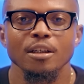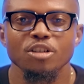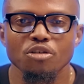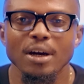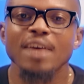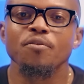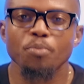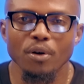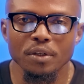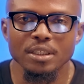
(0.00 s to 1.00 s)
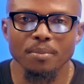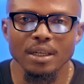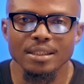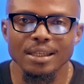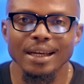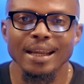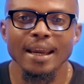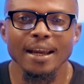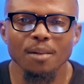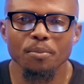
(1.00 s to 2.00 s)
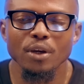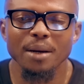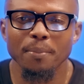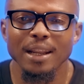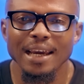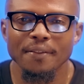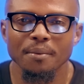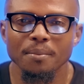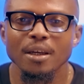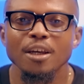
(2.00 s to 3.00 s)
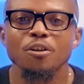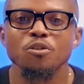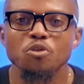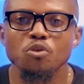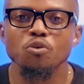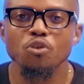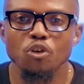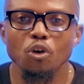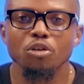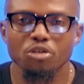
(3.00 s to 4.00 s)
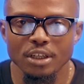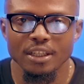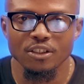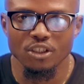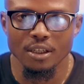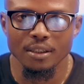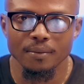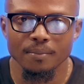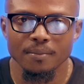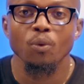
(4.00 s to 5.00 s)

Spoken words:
drive profitability and help you apply them to your trading journey.